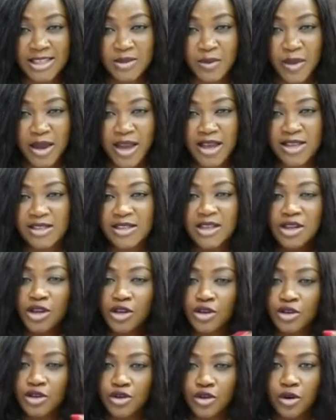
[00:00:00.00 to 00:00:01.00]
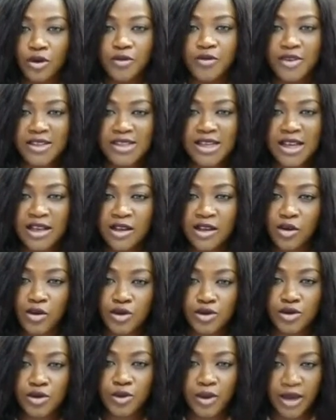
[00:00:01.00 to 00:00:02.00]
expires, your visa
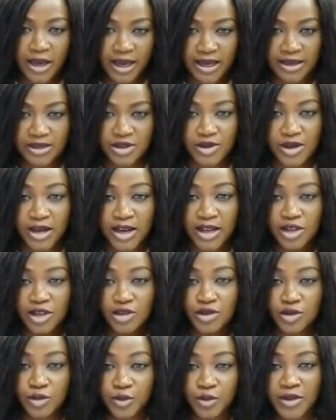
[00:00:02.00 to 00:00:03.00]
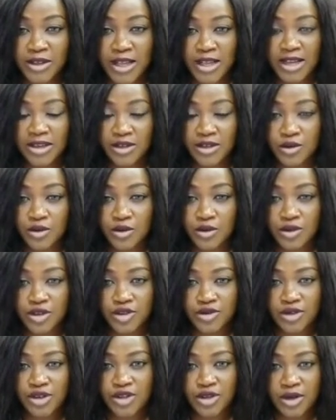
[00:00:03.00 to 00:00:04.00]
also ends. So I'd like you to put that into
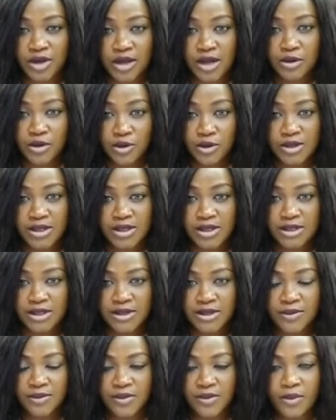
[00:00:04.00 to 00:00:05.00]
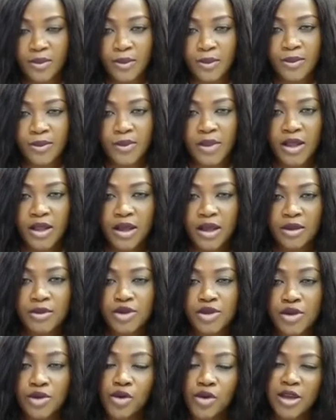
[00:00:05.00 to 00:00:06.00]
consideration and note
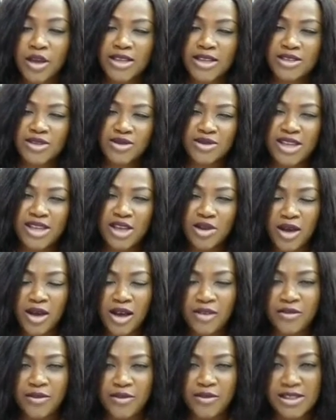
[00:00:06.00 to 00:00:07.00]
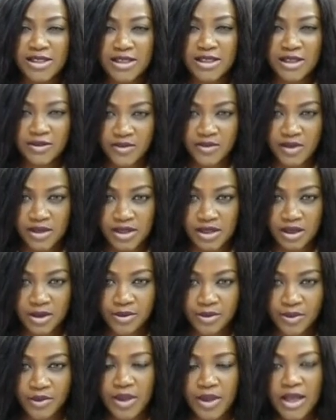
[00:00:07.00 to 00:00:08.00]
it. So say you have a visiting visa
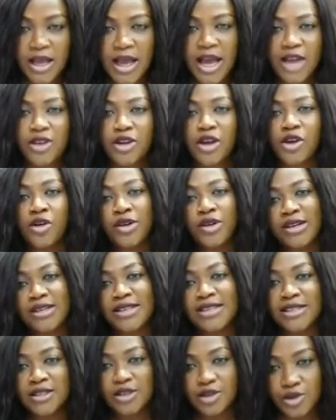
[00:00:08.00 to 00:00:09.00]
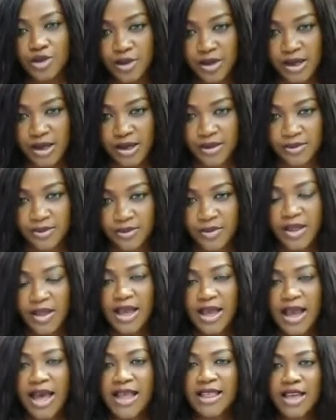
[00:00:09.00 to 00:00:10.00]
and you're already in the UK,
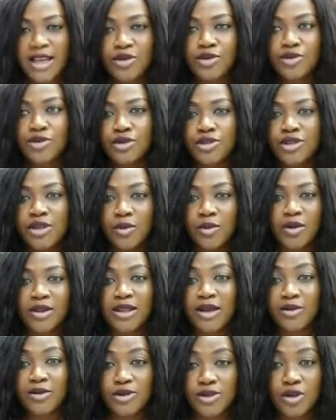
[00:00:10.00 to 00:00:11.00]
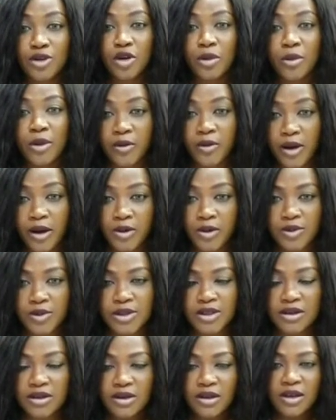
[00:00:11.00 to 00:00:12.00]
and then you know someone that wants to come
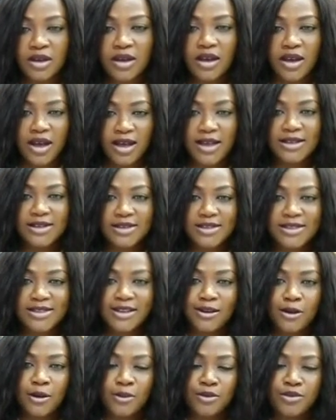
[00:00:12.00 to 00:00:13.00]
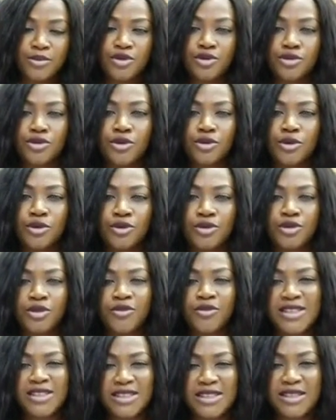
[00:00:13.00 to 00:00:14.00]
around, and you know
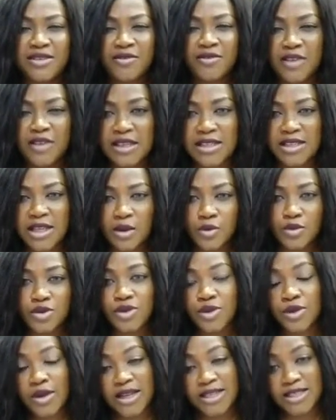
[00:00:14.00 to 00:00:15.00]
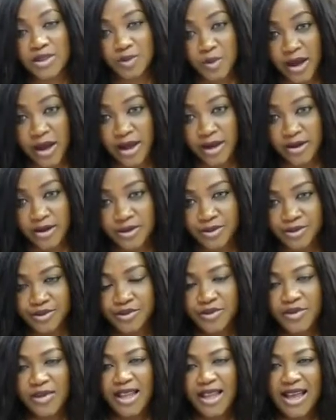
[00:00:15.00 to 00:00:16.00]
your visiting visa will soon expire,
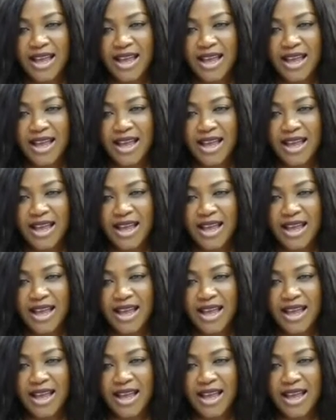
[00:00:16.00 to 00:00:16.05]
